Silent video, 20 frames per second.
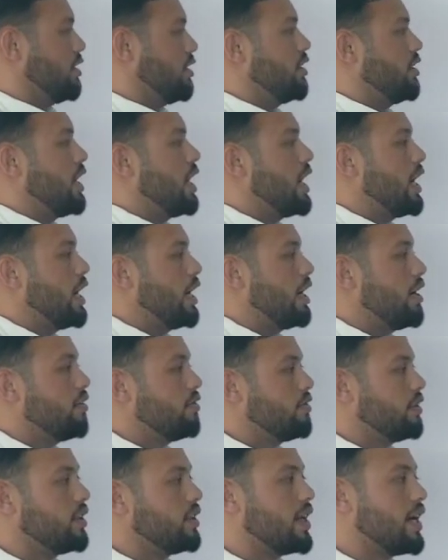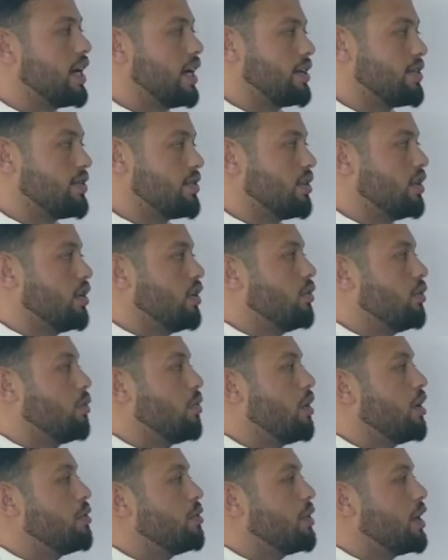have and has.
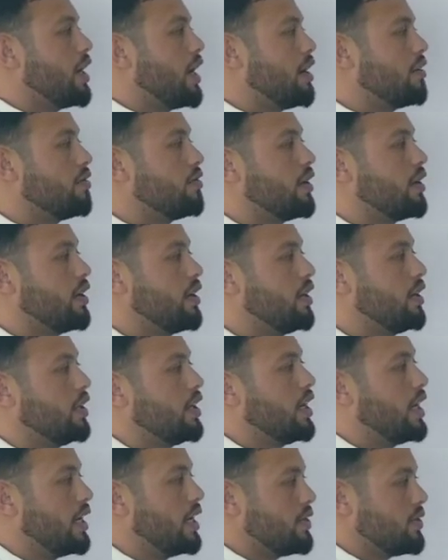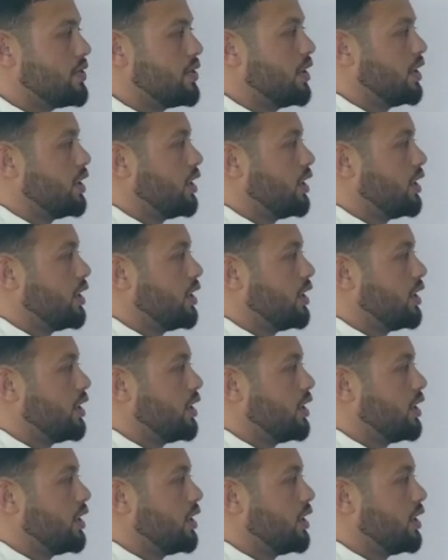Why we have and has?